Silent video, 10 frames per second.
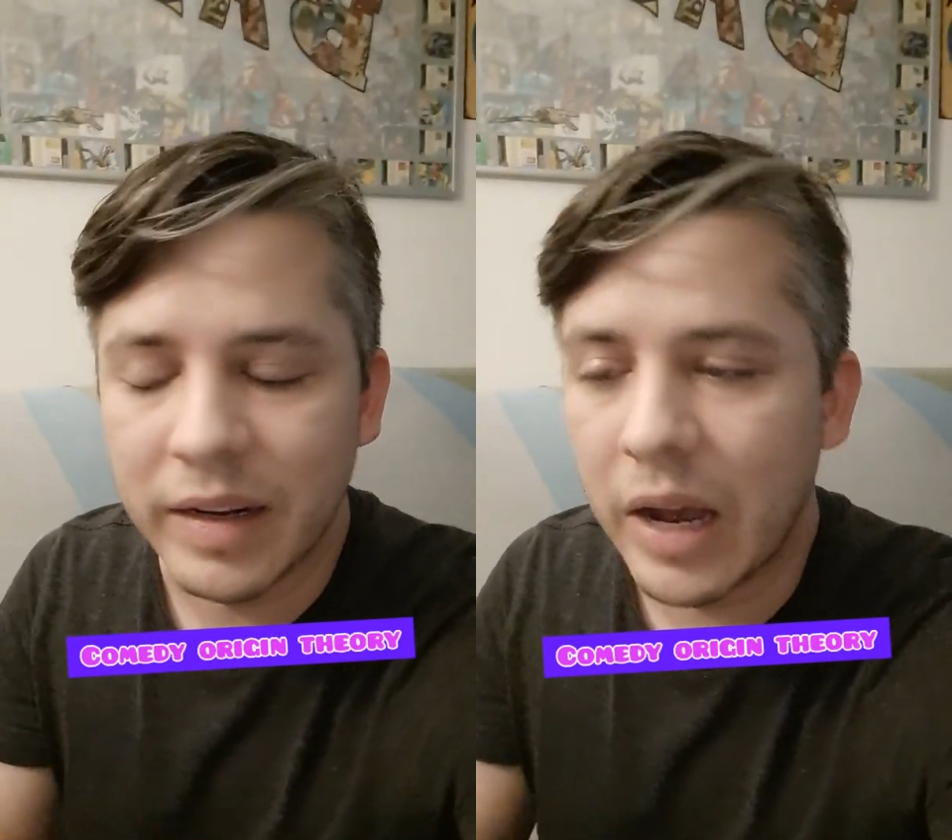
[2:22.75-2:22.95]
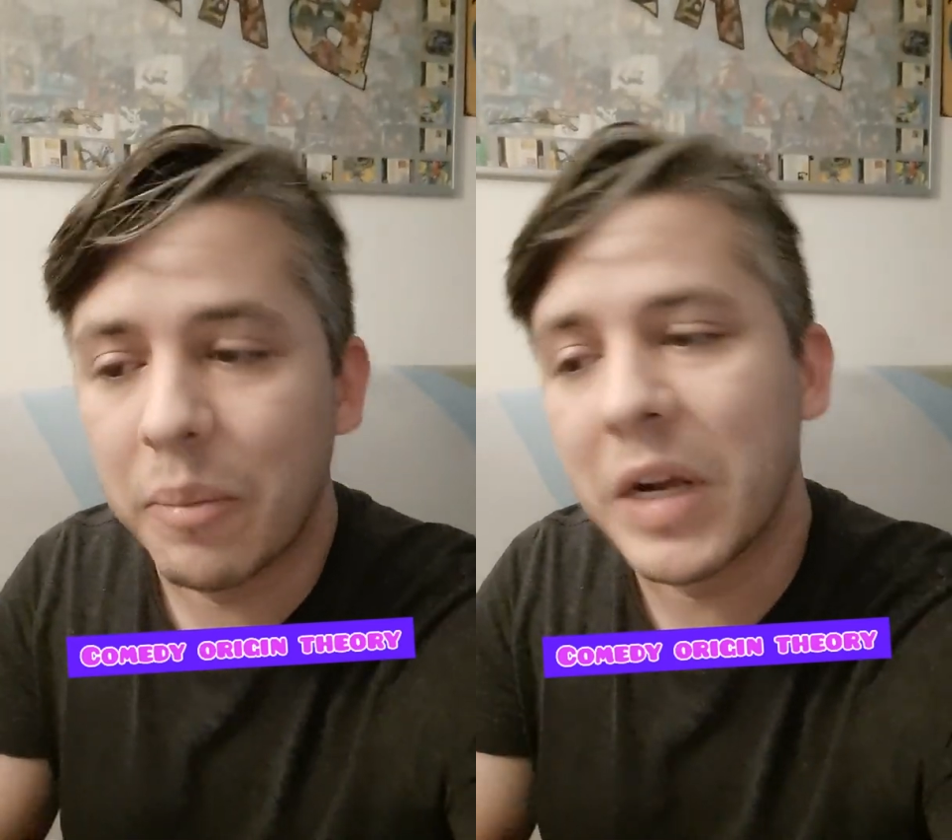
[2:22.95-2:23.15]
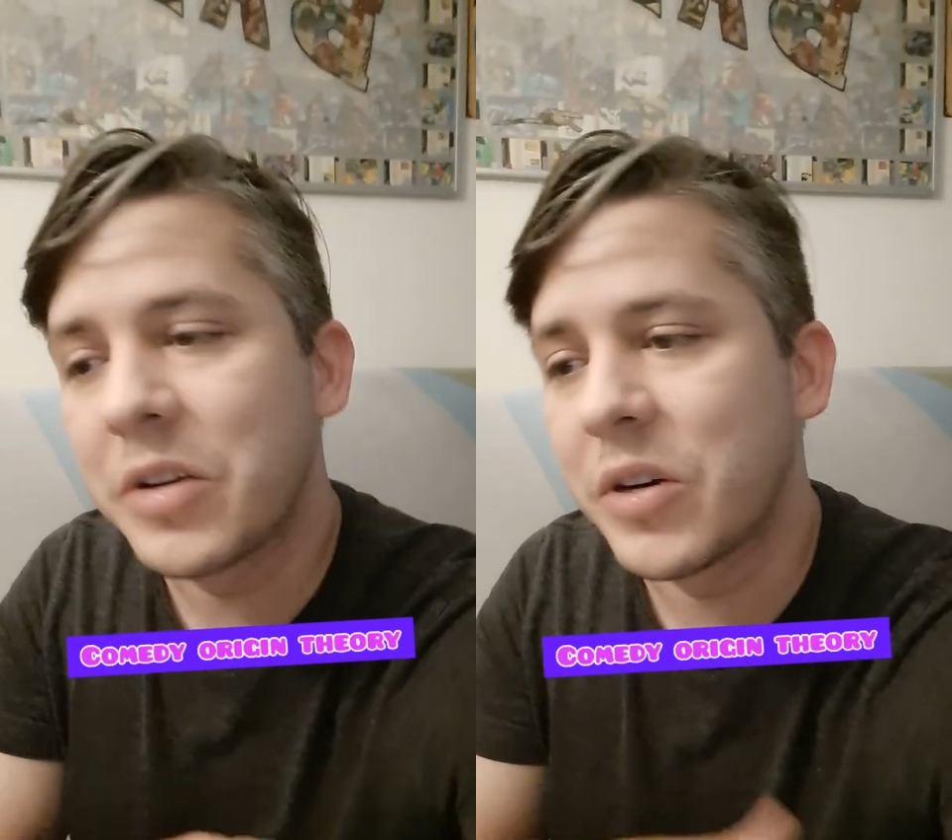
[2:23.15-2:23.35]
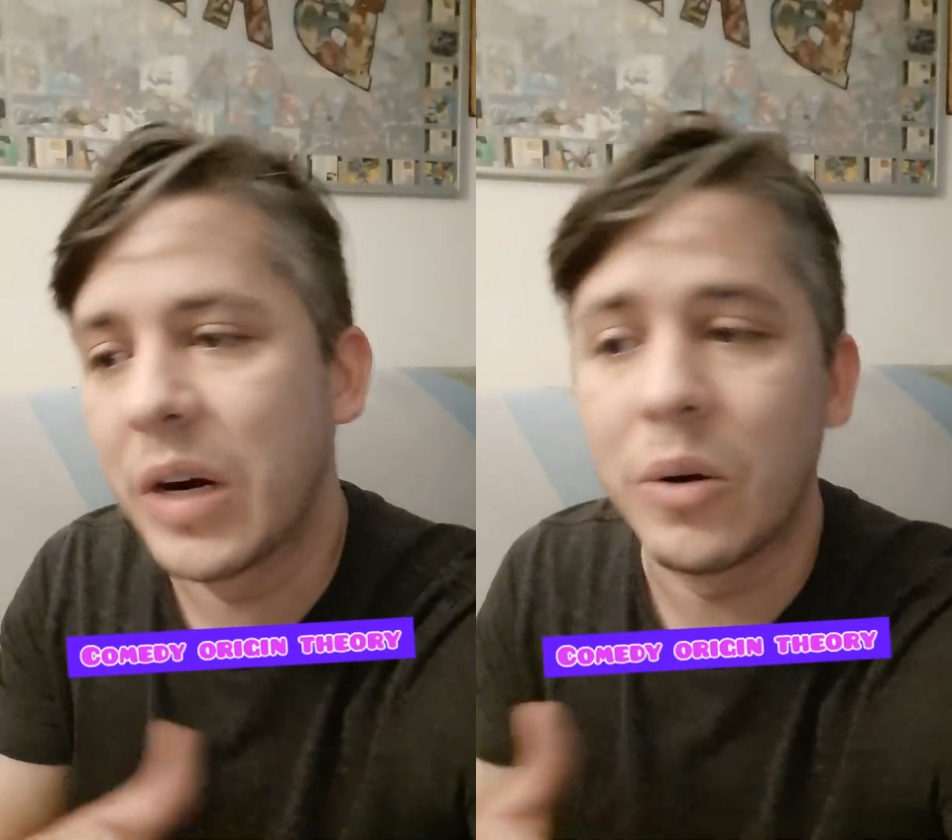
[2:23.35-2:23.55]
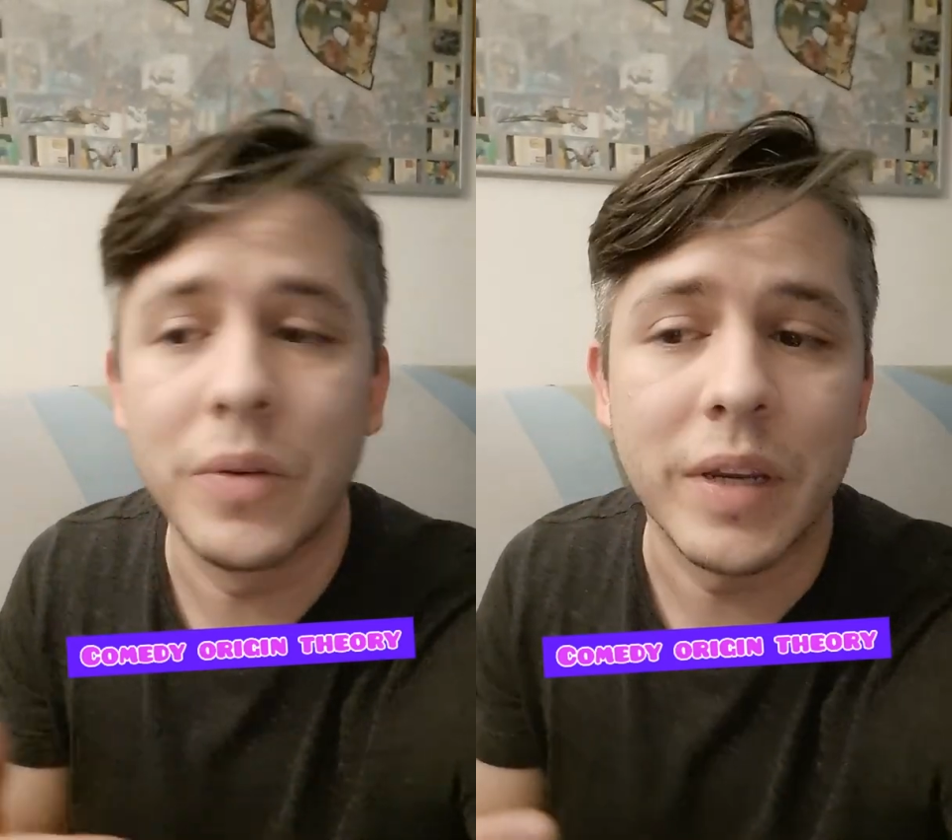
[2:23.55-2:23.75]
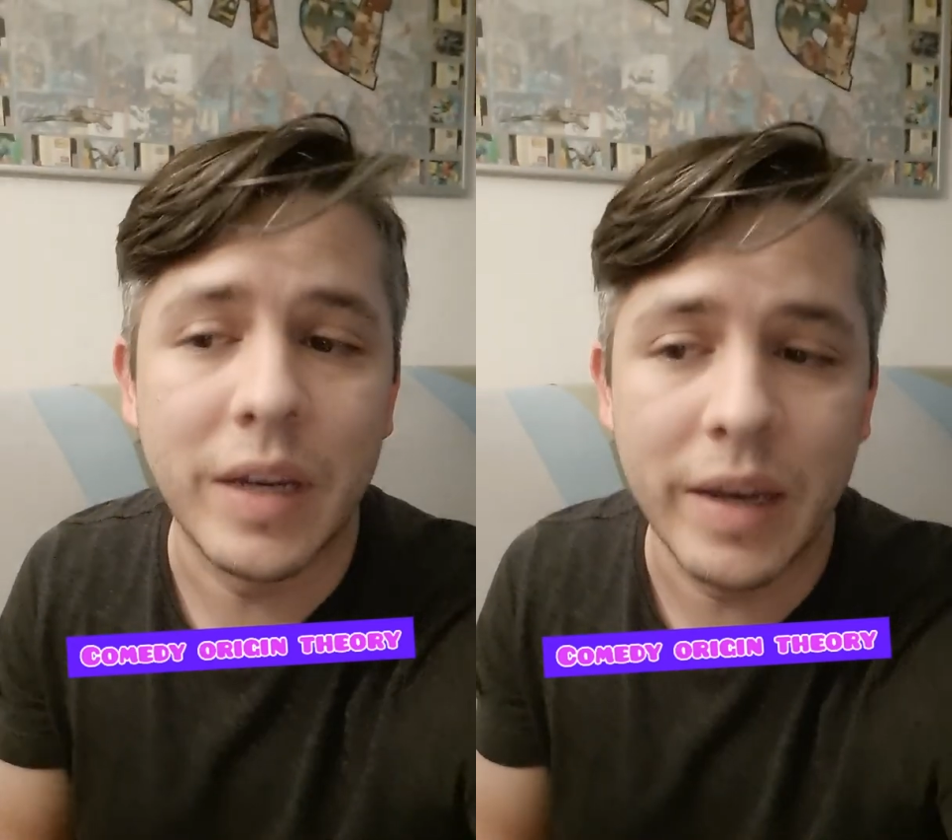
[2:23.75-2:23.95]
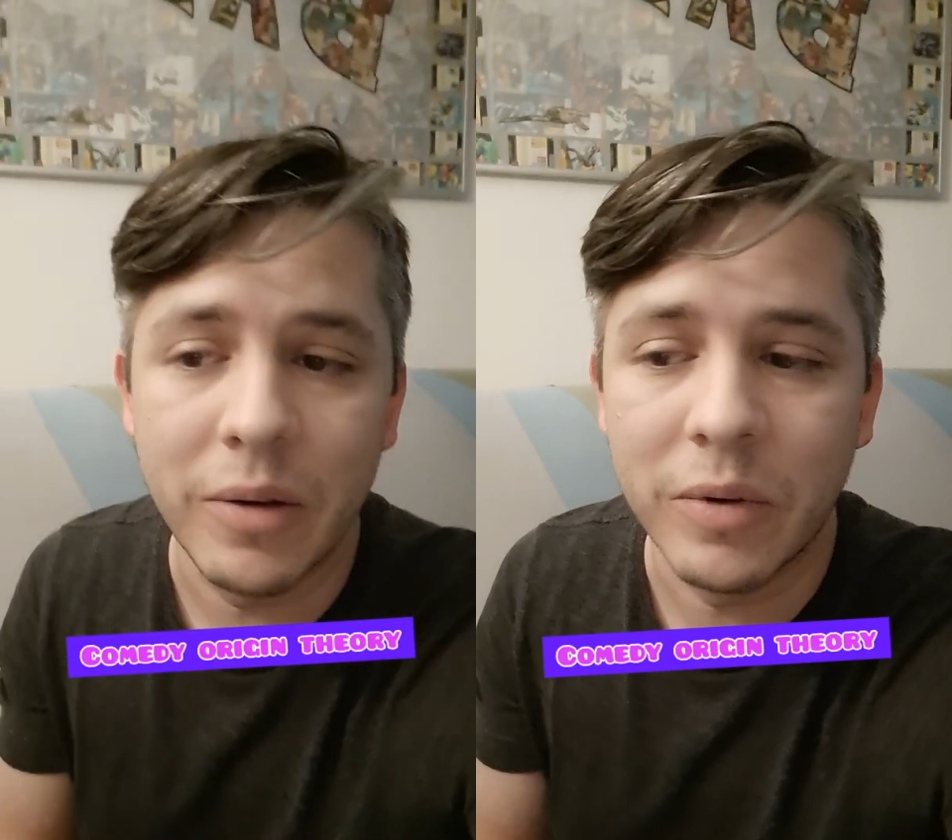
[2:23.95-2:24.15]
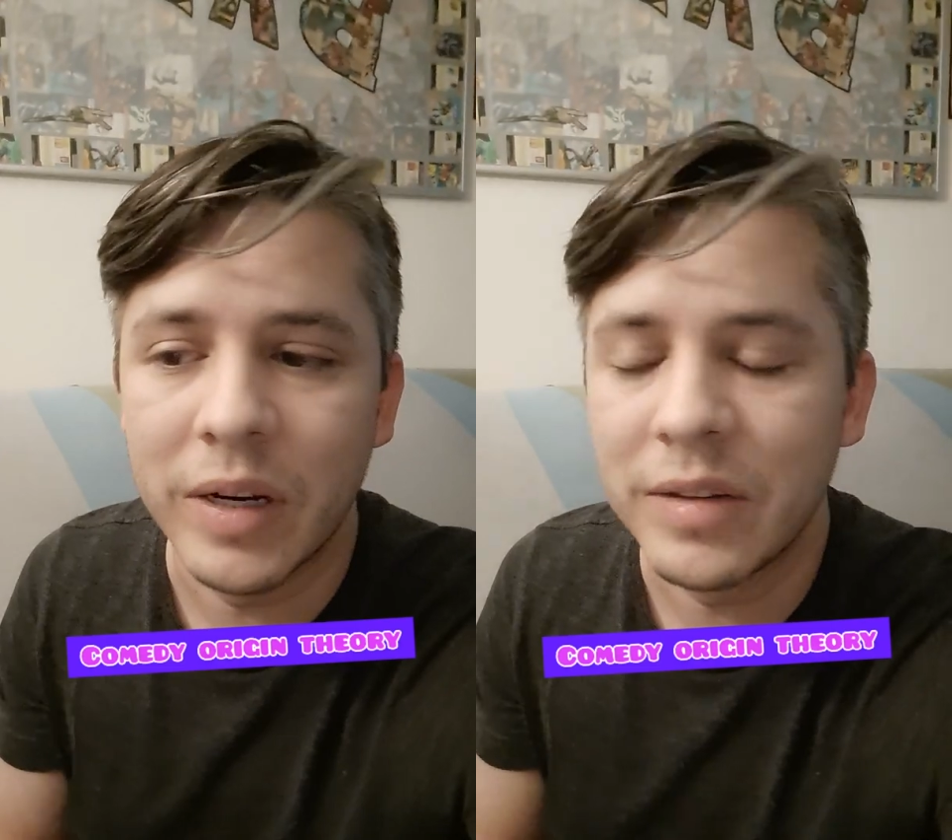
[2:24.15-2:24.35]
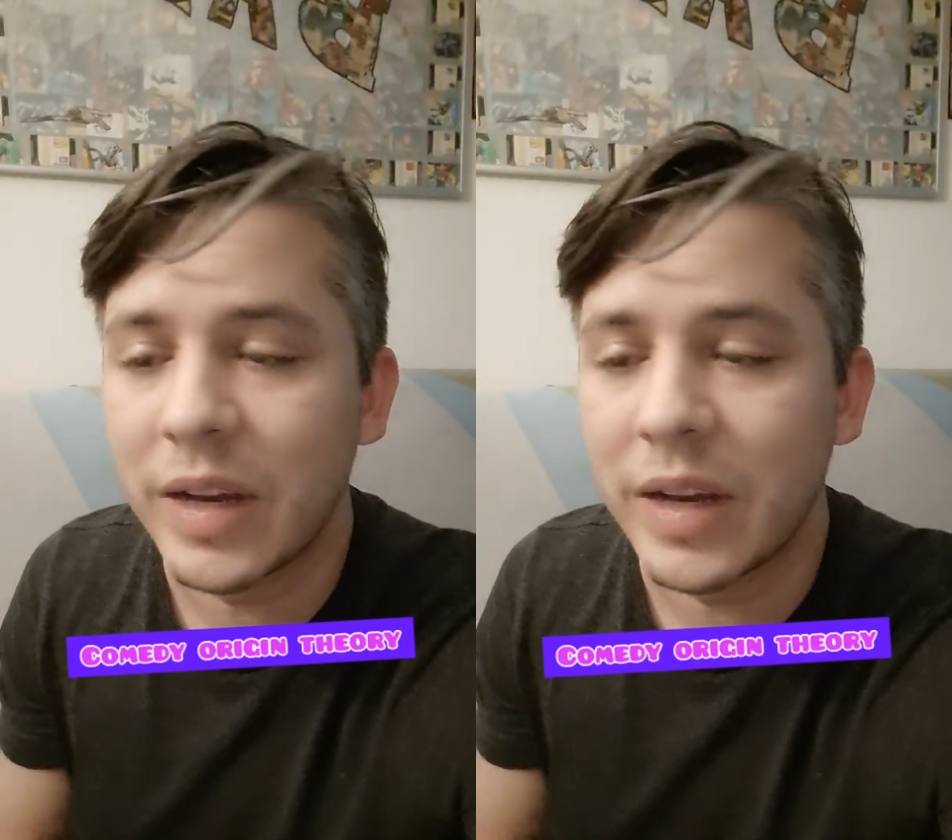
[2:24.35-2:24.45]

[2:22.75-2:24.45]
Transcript: Now I'm not sure how old the kid was.